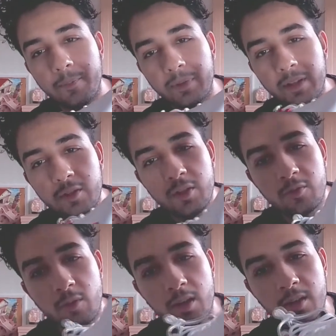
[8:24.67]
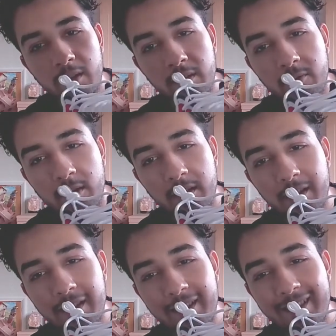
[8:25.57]
He's he looks like
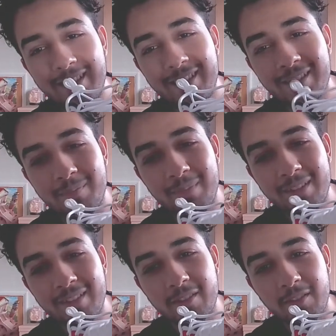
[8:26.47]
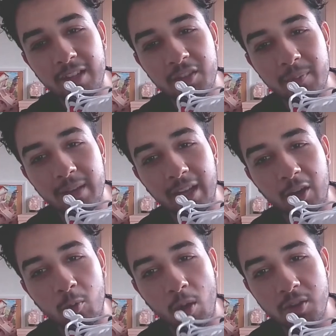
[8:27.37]
he's just been like
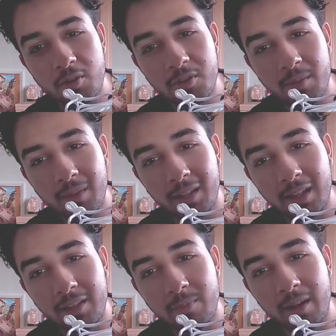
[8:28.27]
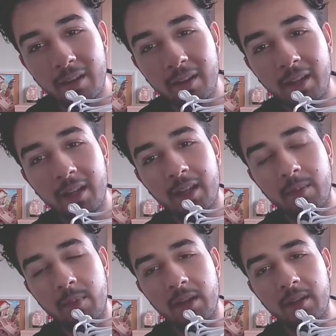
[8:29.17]
crushed or something, like by
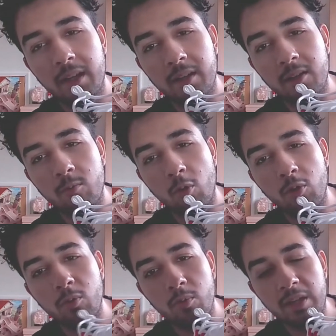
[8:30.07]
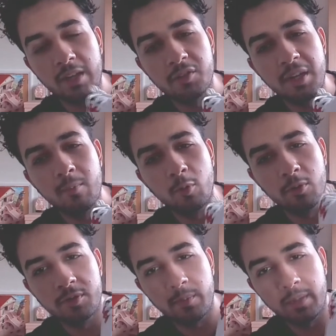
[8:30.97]
like a roll, like a
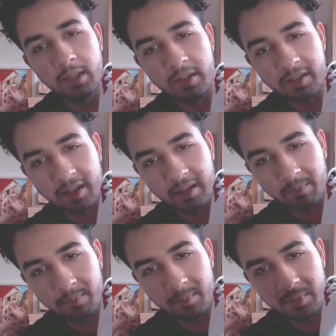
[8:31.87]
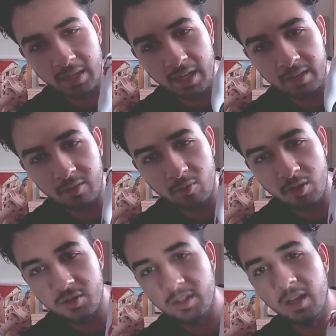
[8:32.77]
steamroller or something. He just kind of sad and
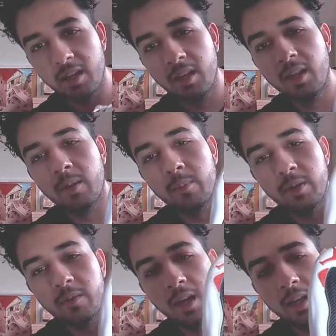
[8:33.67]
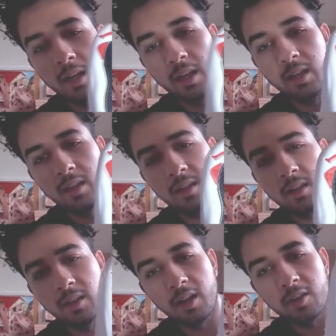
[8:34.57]
crushed in that. But you've got a
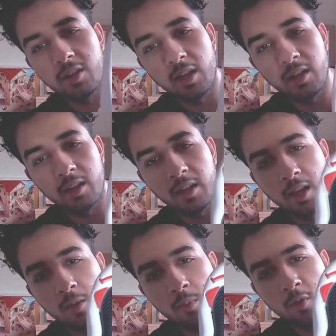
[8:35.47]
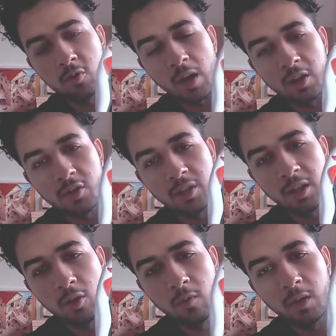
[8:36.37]
lot of herringbone traction
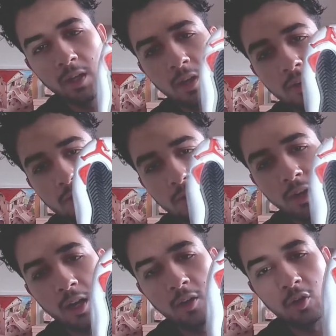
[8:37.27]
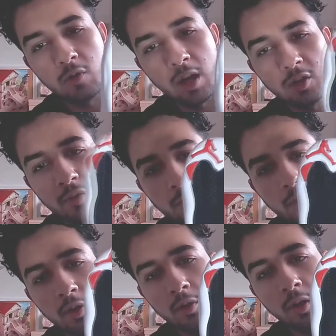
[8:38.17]
thing over here, so you got good traction for
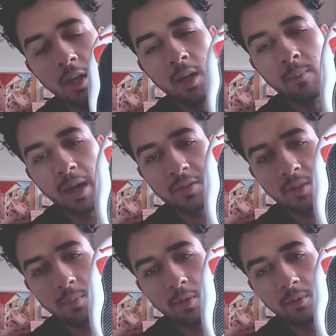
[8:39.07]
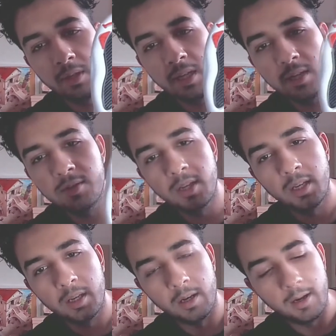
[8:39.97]
your basketball needs.
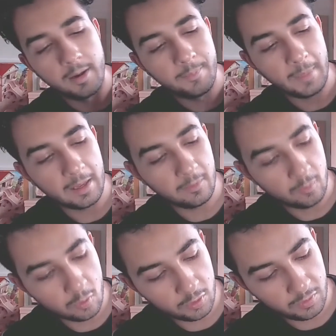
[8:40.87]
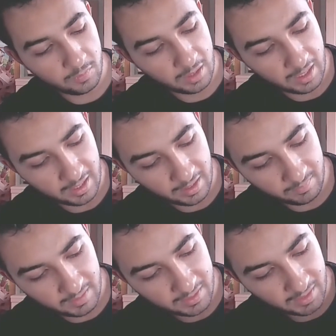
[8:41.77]
And of course you've
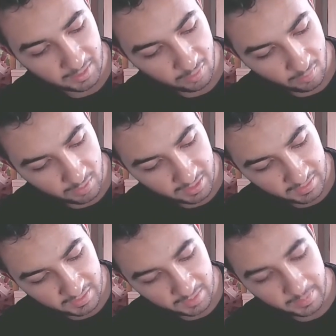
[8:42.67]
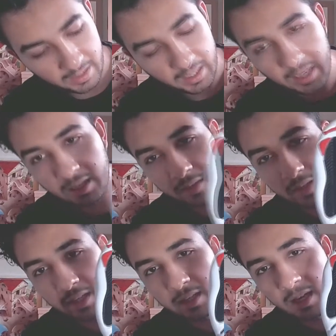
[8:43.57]
got this, I don't know what this is, but it kind of gives
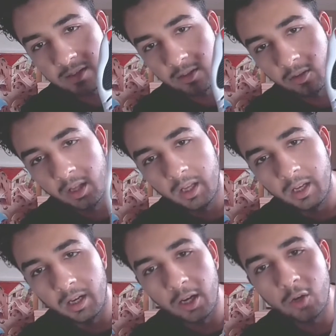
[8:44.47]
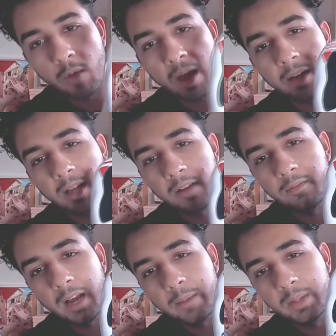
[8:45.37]
like a nice little granite kind of
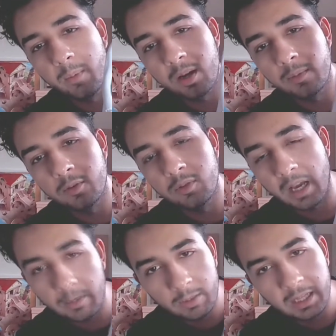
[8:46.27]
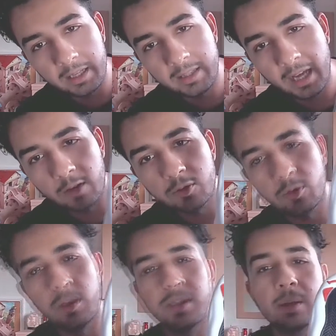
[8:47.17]
vibe at the bottom of the shoe. I really like the
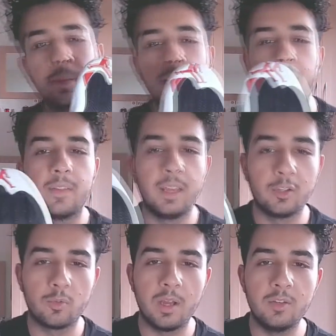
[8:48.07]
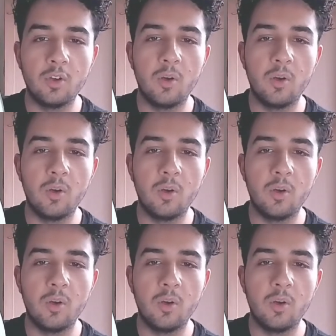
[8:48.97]
outsole, is something that I think is quite dope.